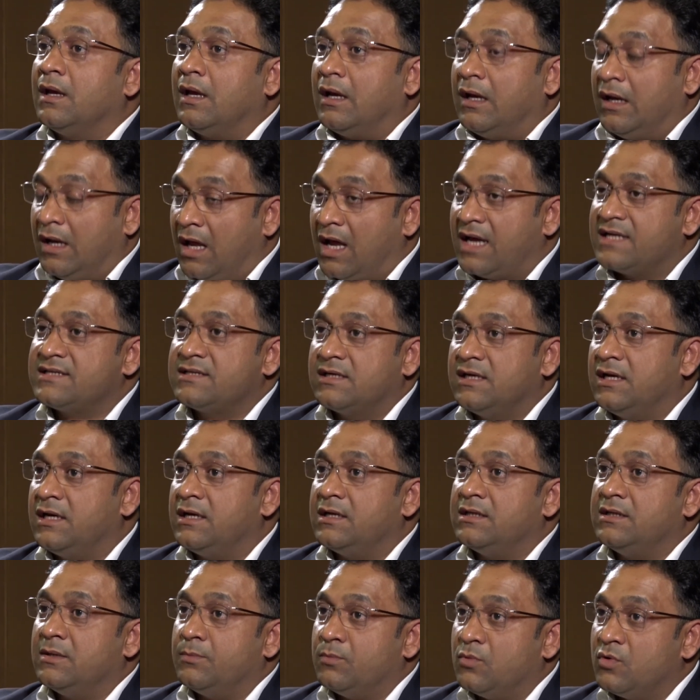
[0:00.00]

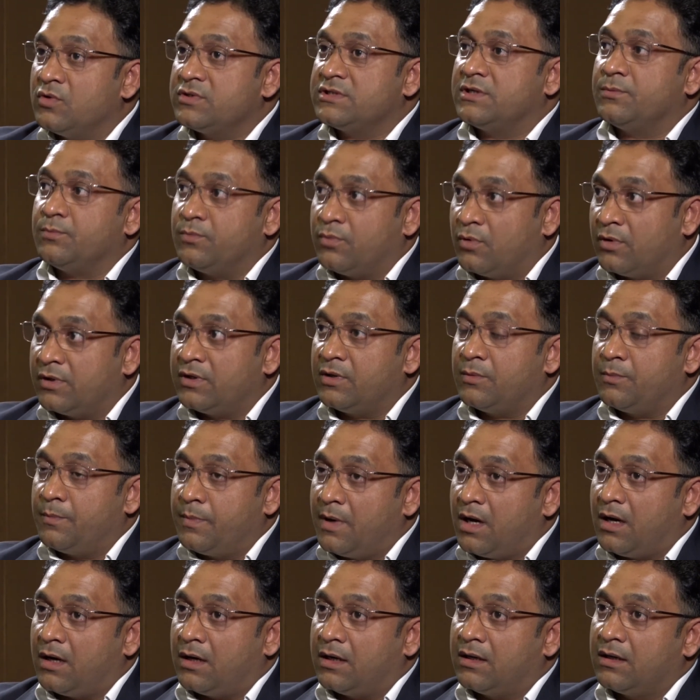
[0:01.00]
Lastly, the most important
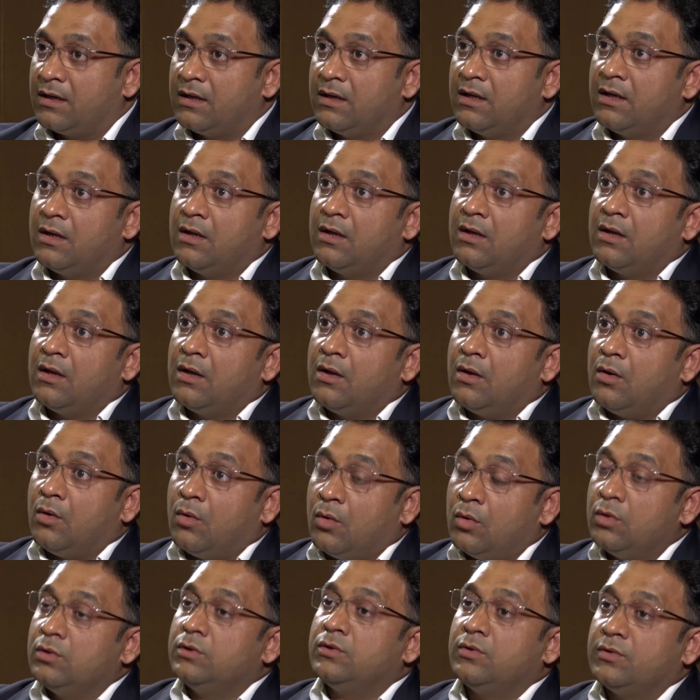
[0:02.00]
part,
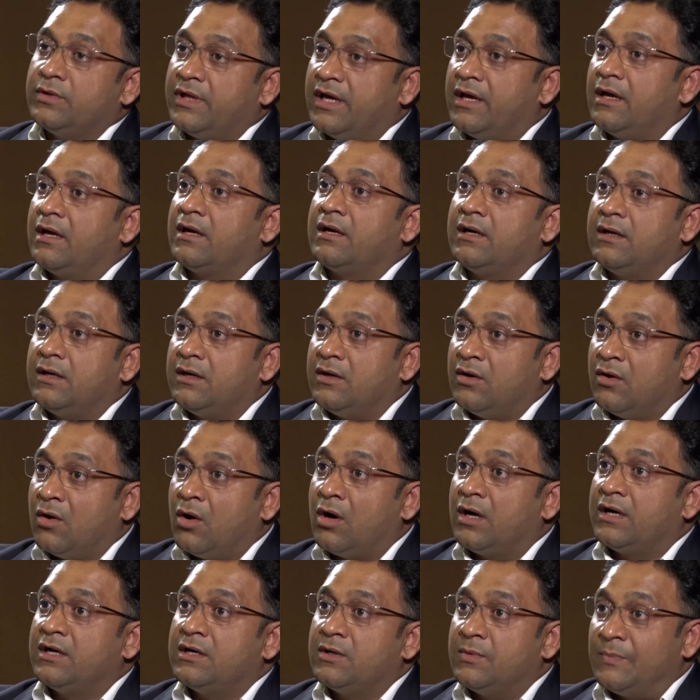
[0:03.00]
although they are
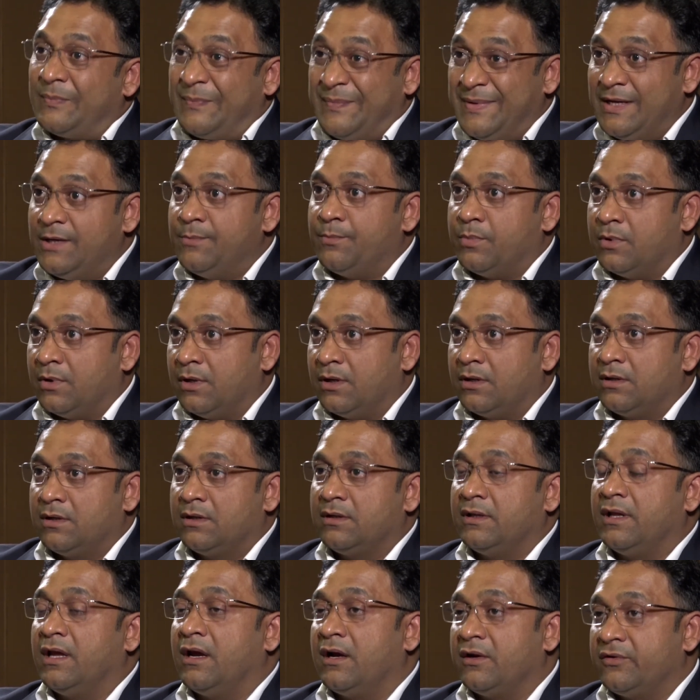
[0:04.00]
not people,
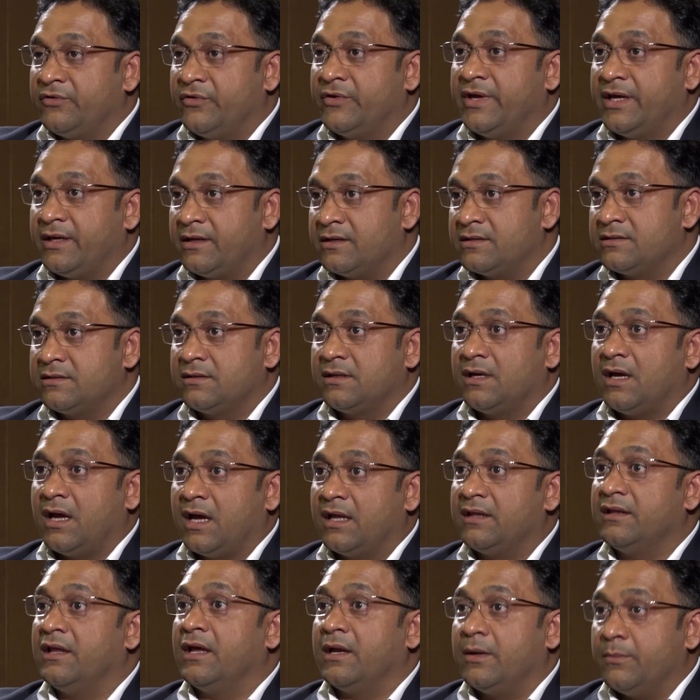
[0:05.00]
they are things
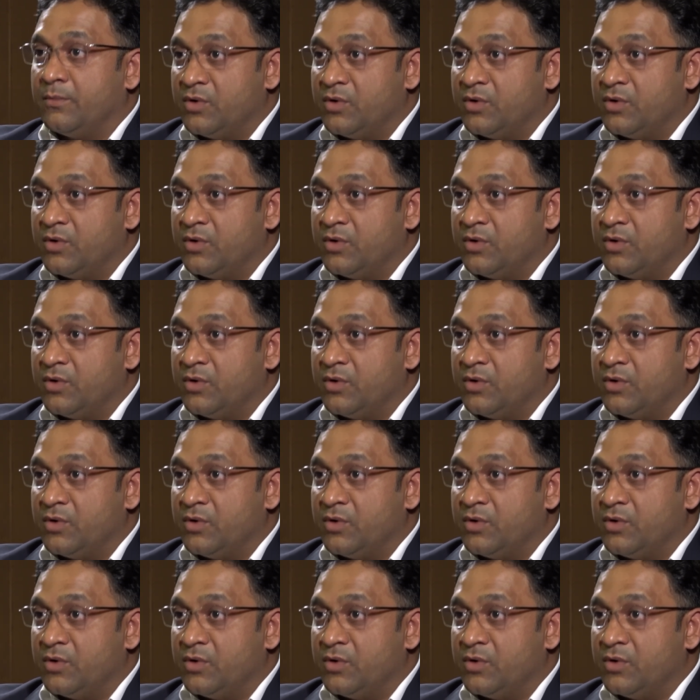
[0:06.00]
and they are